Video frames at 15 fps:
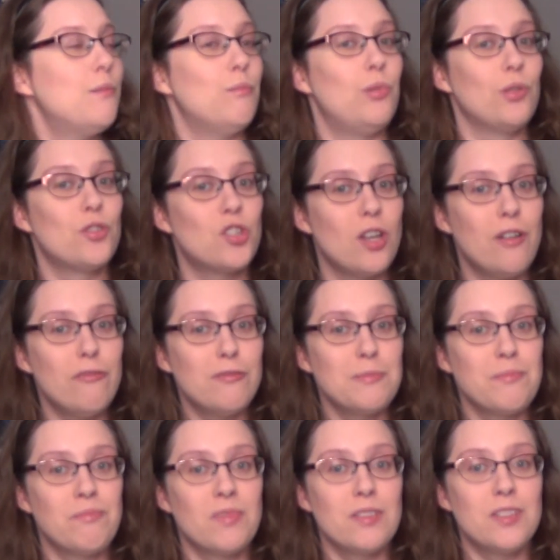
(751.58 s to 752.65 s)
bookshelf
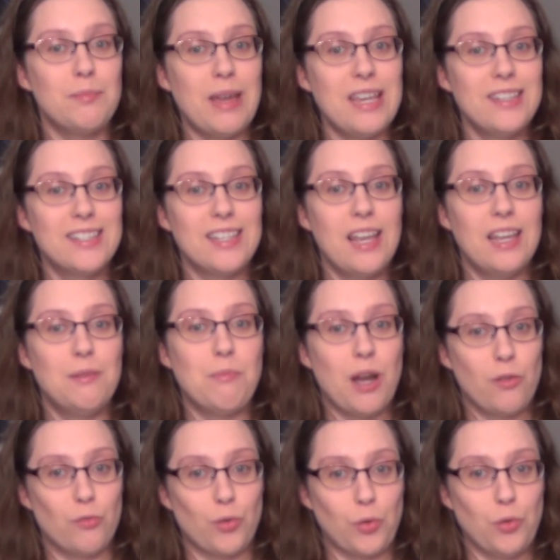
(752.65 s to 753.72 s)
space in my
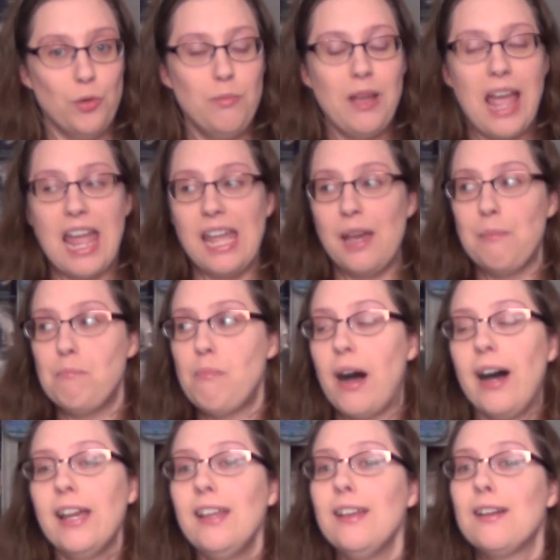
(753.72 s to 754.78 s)
room and
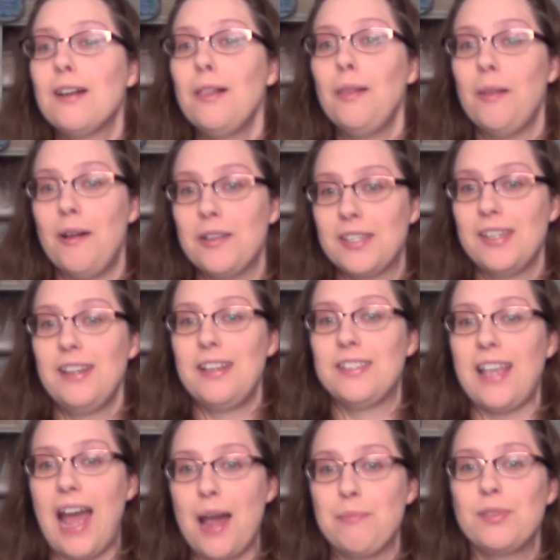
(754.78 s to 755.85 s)
my closet
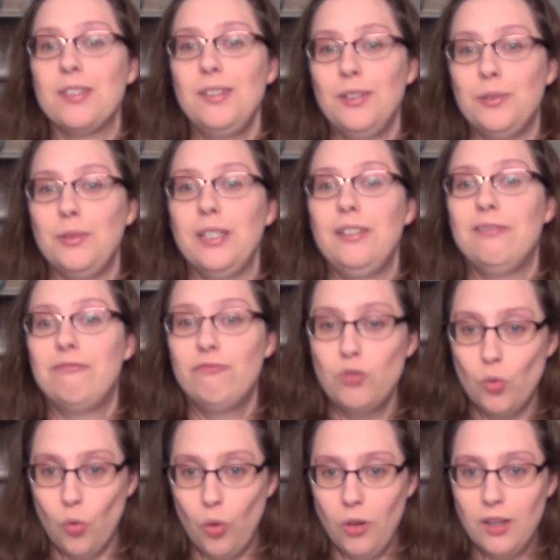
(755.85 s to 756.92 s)
is absolutely
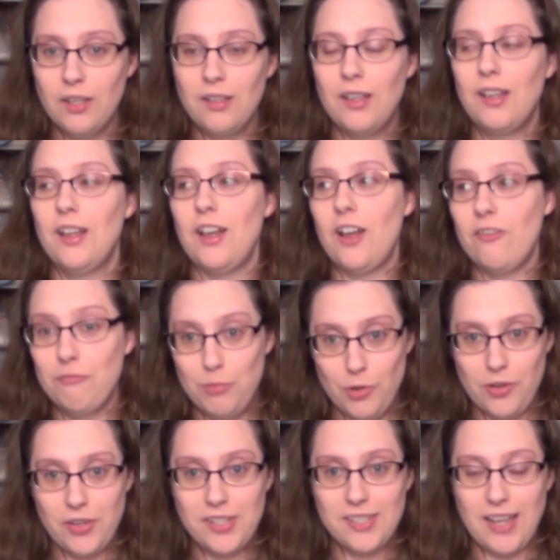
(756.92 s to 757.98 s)
full of
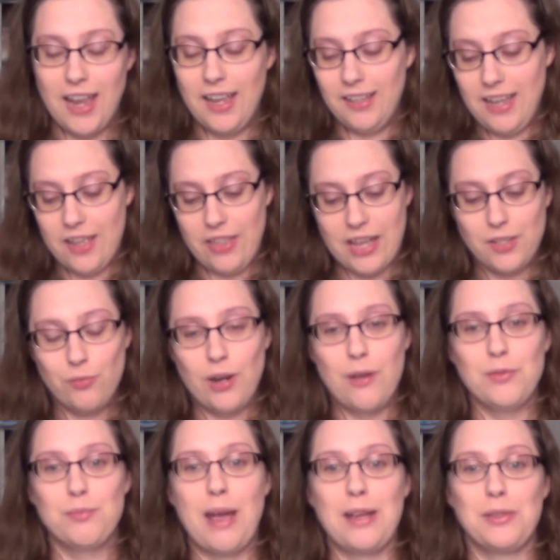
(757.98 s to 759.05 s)
books. And yeah, that's what I
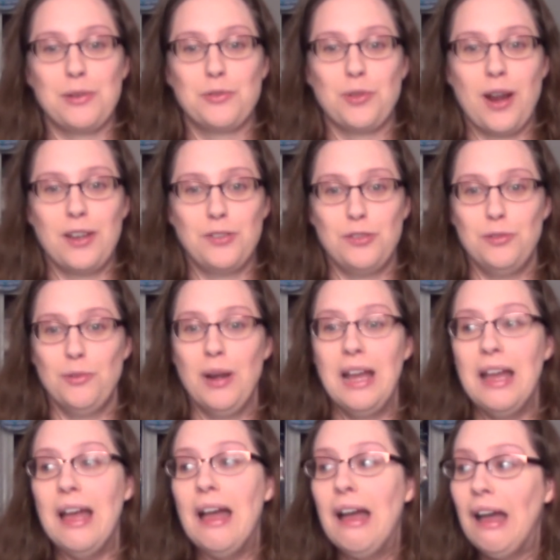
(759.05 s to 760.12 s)
was back there trying to,
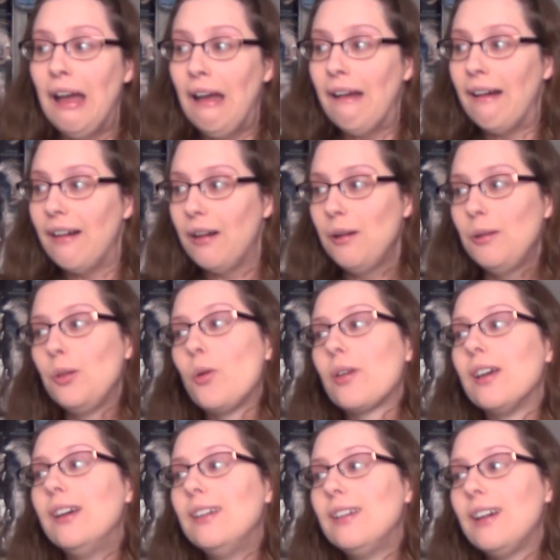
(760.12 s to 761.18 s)
oh lord,
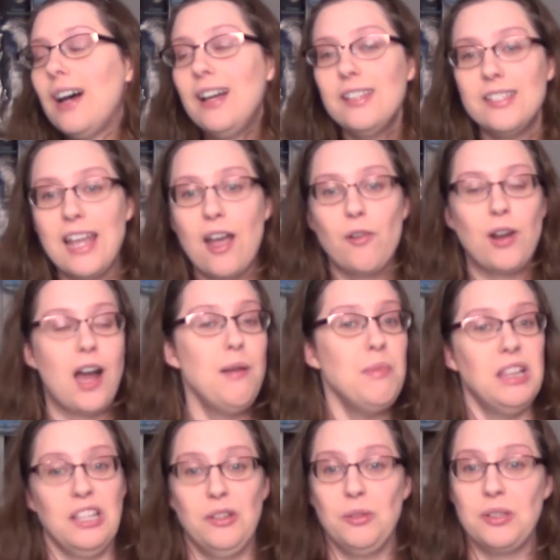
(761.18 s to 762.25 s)
hunt down. I'm
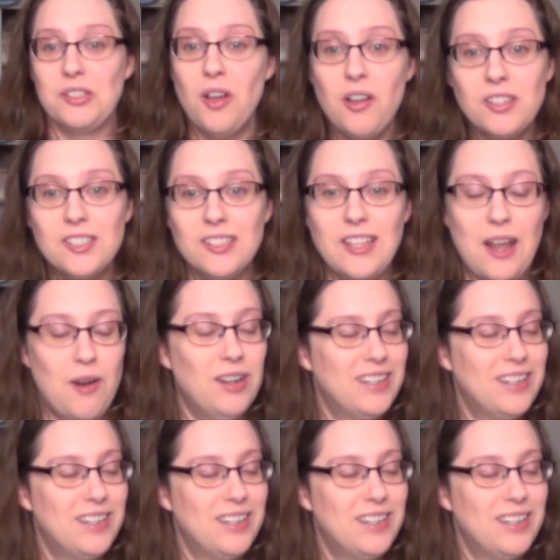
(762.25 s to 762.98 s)
a little exhausted now.